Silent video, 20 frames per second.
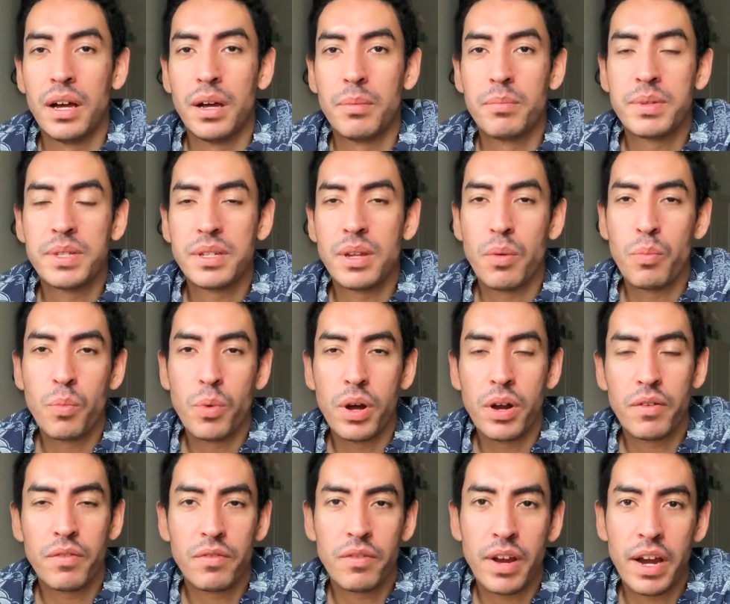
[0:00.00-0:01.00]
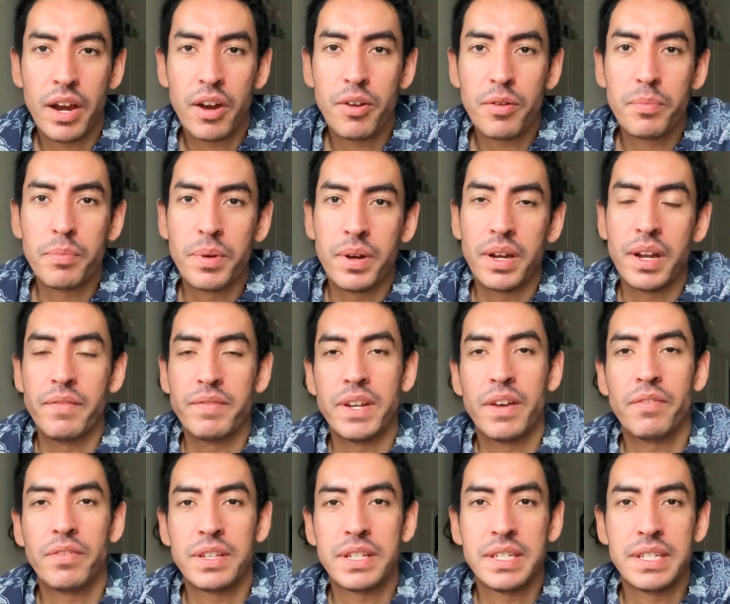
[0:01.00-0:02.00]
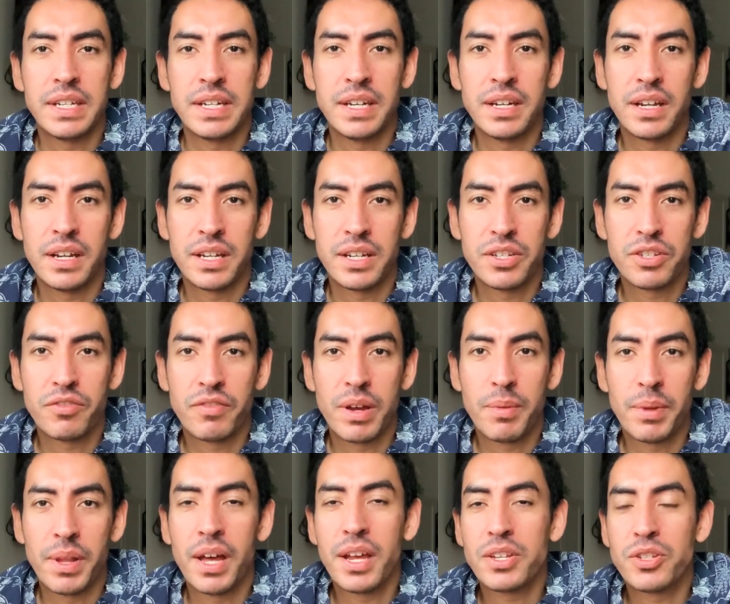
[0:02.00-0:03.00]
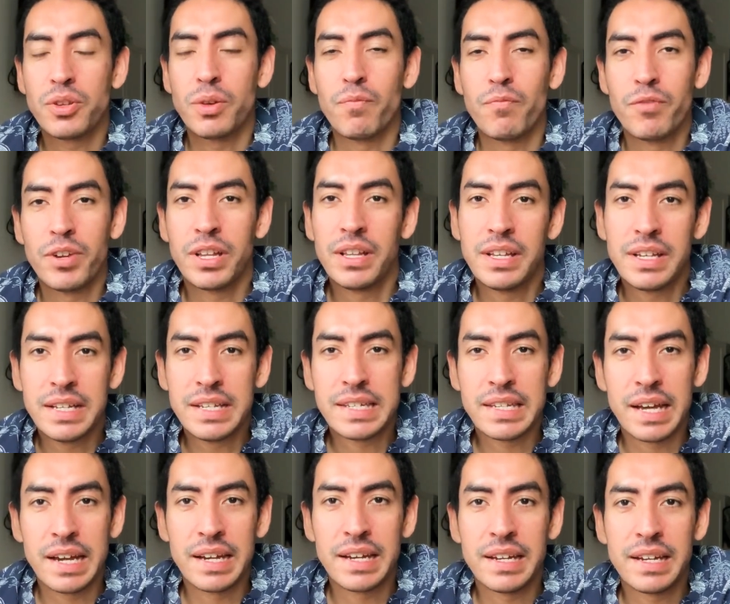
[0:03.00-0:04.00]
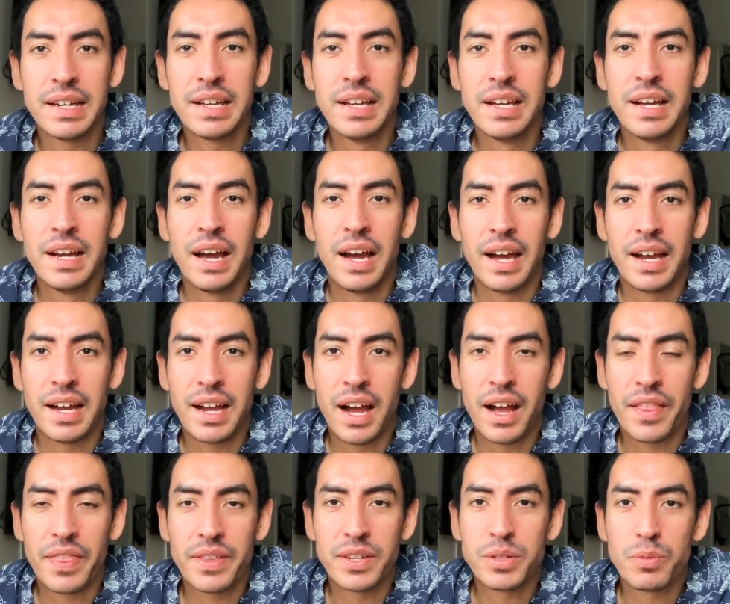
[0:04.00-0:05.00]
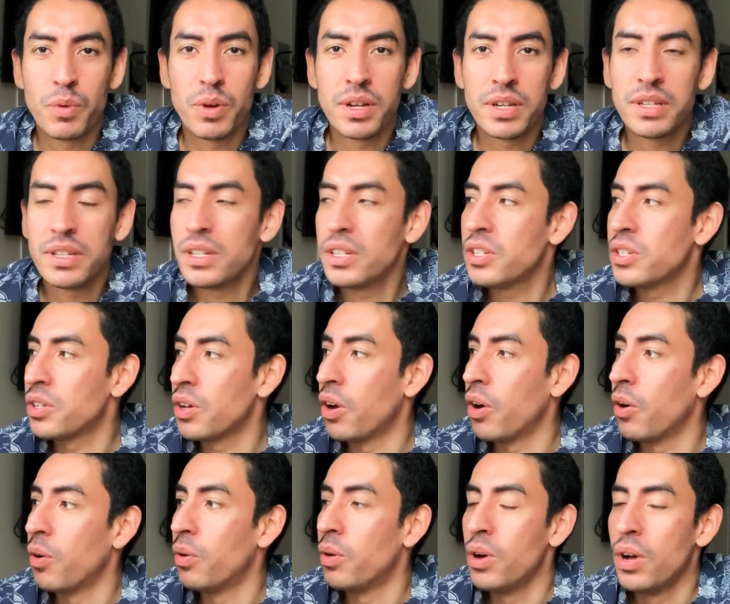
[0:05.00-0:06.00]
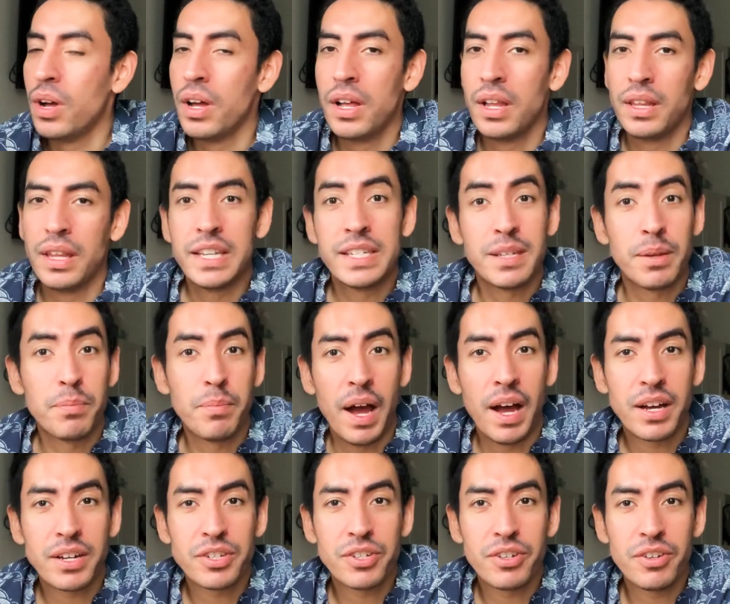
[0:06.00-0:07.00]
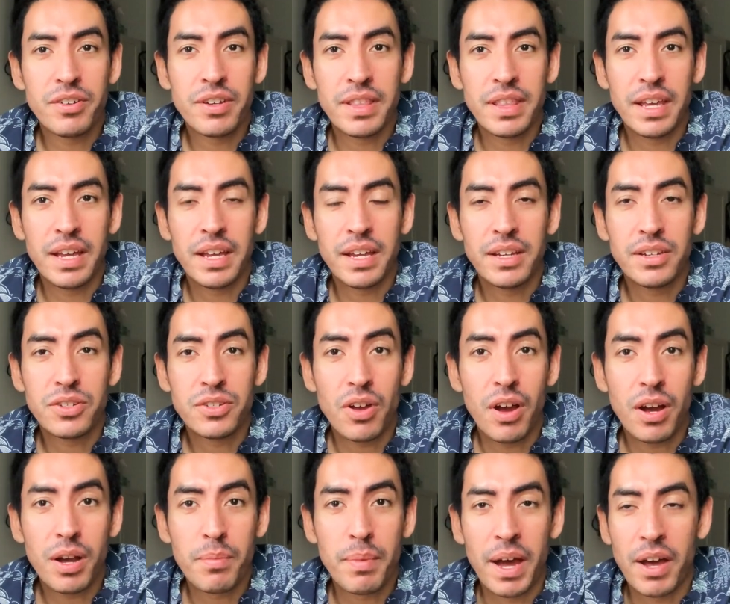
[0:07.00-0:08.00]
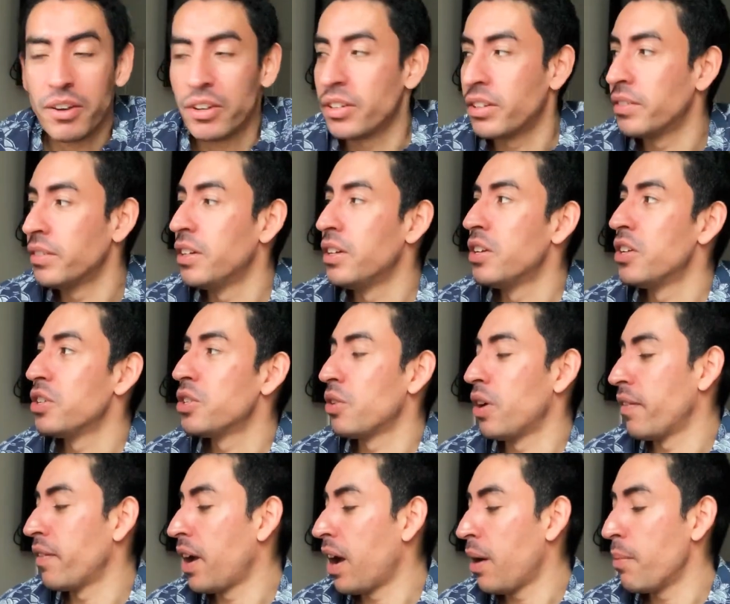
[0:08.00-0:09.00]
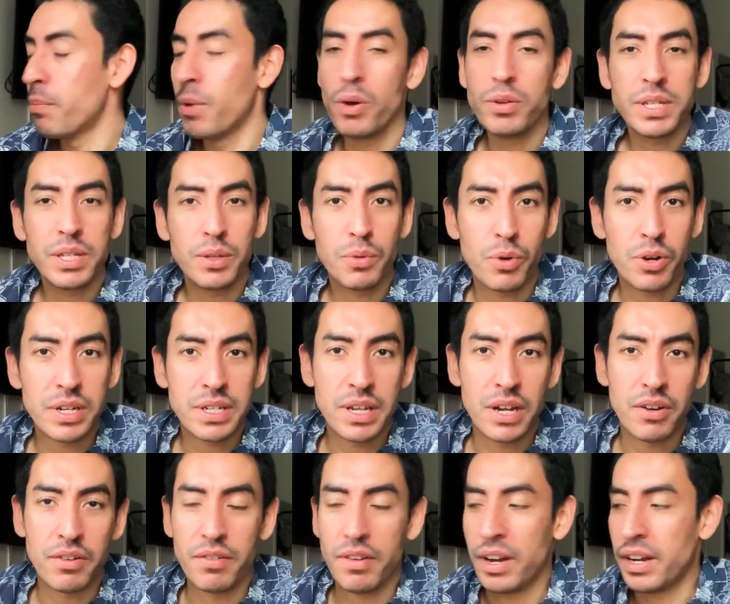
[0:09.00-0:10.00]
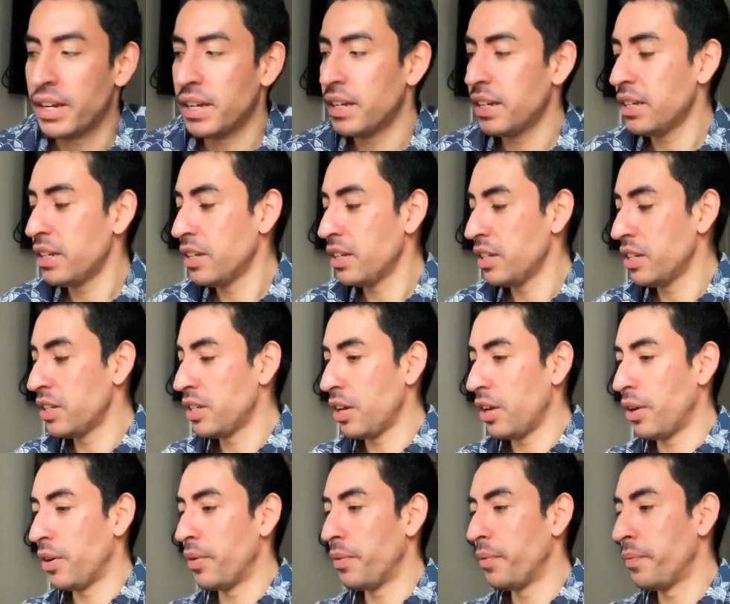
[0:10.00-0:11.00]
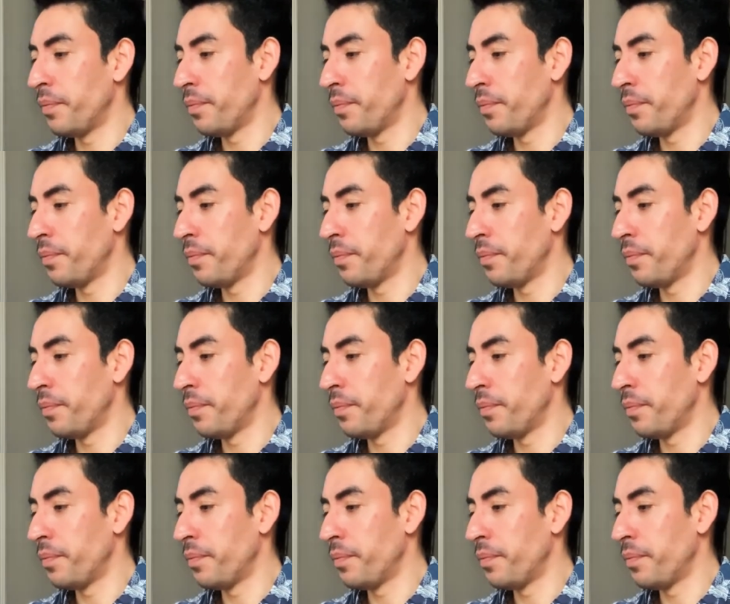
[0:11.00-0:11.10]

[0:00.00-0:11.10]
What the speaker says: somewhat rare, but I've definitely seen it on Instagram a lot, so I'm really excited I got this one. So let's unbox her and then talk about her. So I've got most of the work done already, so